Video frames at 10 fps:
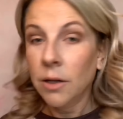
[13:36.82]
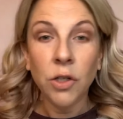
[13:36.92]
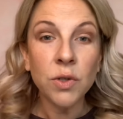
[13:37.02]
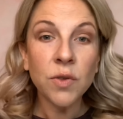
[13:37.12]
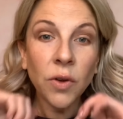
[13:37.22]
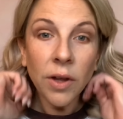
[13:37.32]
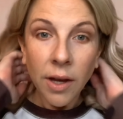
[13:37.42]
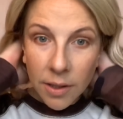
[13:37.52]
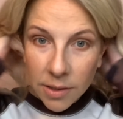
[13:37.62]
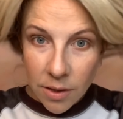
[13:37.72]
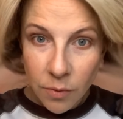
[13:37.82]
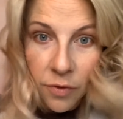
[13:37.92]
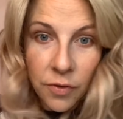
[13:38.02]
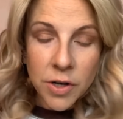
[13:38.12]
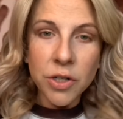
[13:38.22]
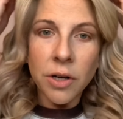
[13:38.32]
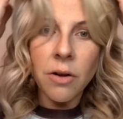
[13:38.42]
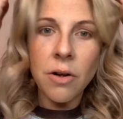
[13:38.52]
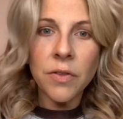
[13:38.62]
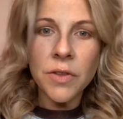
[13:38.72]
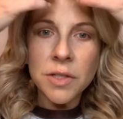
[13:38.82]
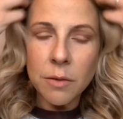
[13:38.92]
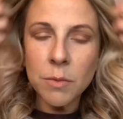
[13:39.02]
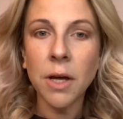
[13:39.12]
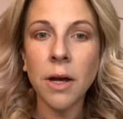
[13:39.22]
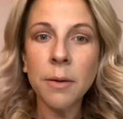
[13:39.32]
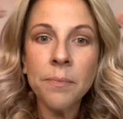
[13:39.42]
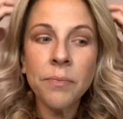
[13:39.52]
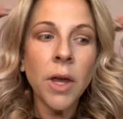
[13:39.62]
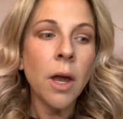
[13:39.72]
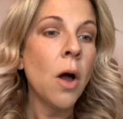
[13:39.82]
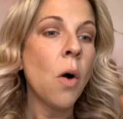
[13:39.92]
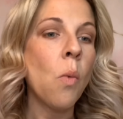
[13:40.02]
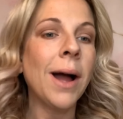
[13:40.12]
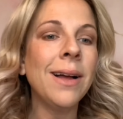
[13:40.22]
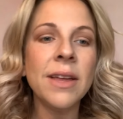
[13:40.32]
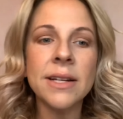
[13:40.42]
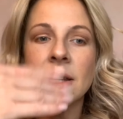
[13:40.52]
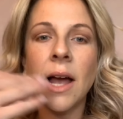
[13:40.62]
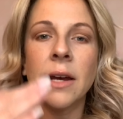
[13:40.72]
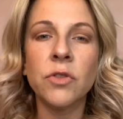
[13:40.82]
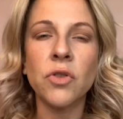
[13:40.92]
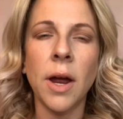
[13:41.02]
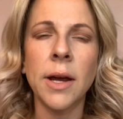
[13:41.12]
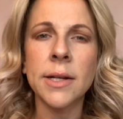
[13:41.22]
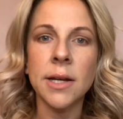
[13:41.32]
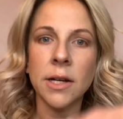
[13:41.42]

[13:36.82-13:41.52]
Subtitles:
Useful and refreshing all at the same time. While that's kind of drying, it's not